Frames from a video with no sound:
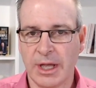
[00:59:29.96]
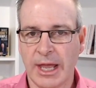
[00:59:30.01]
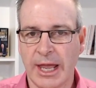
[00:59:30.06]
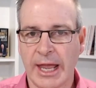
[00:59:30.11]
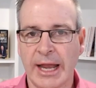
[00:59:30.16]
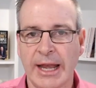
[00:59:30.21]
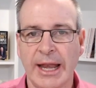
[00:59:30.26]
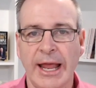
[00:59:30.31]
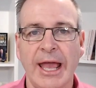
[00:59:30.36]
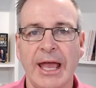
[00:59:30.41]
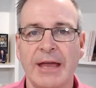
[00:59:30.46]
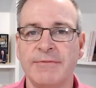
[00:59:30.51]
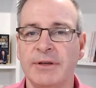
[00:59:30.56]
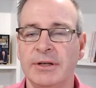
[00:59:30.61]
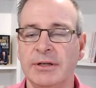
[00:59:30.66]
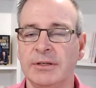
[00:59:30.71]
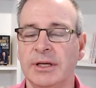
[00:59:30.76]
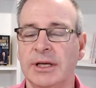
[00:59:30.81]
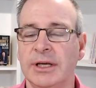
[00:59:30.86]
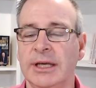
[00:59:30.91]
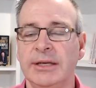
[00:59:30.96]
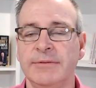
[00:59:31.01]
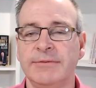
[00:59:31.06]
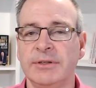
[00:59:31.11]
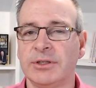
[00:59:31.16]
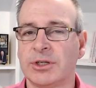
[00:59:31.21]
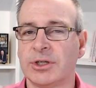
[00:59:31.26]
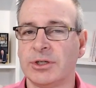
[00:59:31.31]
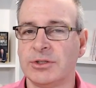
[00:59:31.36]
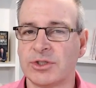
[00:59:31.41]
and haven't even
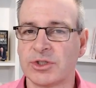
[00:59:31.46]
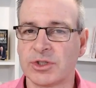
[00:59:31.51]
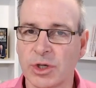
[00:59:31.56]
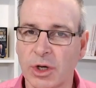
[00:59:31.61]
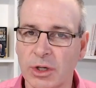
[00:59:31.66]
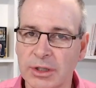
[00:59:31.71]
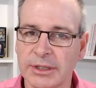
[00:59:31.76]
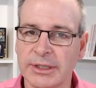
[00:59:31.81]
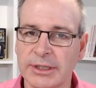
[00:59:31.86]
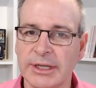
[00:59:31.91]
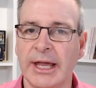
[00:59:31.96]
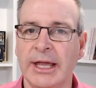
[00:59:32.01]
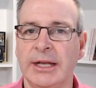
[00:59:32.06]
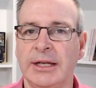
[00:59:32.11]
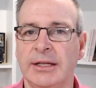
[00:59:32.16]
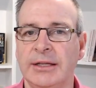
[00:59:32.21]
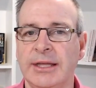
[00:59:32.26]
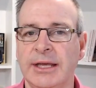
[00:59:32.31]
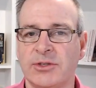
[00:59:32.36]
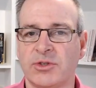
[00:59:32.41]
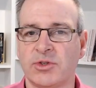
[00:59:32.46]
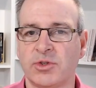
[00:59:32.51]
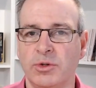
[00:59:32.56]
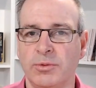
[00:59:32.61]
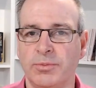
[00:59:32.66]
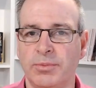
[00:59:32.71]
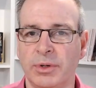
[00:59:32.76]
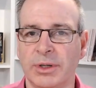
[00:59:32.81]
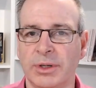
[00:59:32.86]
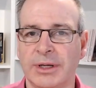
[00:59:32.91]
consolidated their
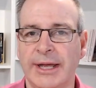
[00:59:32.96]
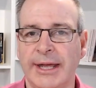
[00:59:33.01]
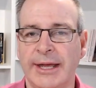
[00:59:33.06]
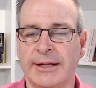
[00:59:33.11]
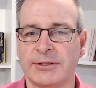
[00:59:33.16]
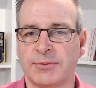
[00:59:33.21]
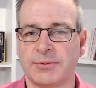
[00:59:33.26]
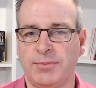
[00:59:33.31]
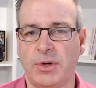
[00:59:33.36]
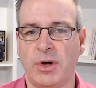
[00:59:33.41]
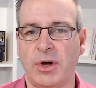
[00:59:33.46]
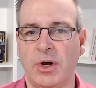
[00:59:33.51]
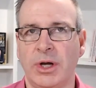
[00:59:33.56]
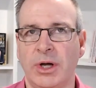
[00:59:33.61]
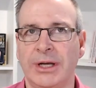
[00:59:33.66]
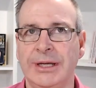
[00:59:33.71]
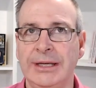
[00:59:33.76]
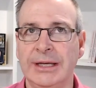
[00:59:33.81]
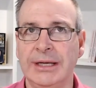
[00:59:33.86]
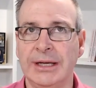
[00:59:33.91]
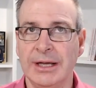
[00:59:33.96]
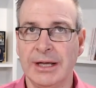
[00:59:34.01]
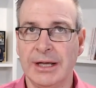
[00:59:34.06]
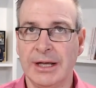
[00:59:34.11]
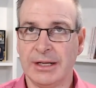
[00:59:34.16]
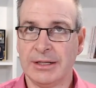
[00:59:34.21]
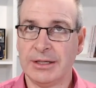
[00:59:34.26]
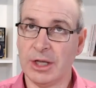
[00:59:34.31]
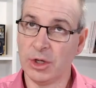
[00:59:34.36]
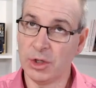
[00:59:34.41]
super accounts by
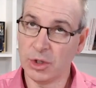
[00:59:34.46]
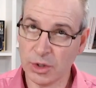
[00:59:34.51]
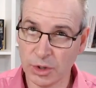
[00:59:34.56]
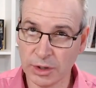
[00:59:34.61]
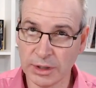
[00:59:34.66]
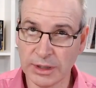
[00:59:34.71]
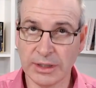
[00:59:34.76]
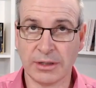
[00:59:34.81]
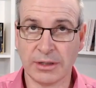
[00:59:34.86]
their early